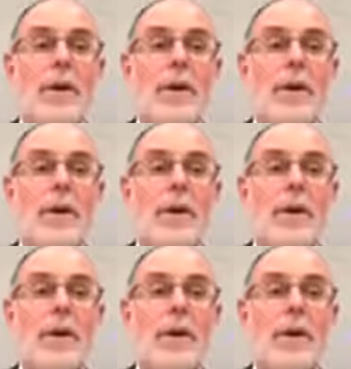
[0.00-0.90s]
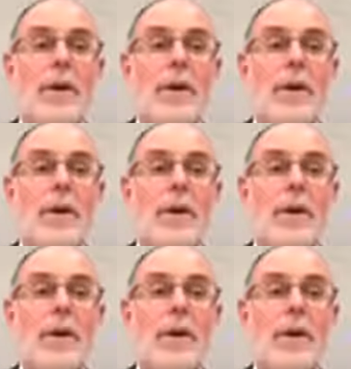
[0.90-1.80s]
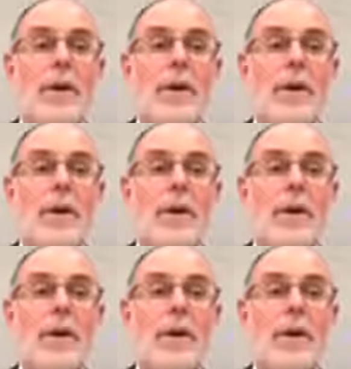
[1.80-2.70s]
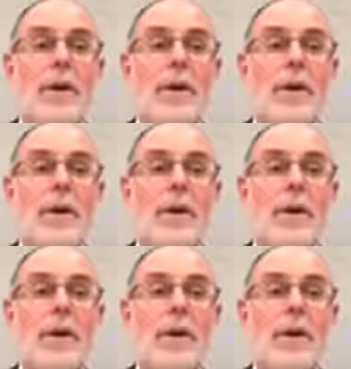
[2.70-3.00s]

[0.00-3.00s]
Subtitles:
(no one is talking)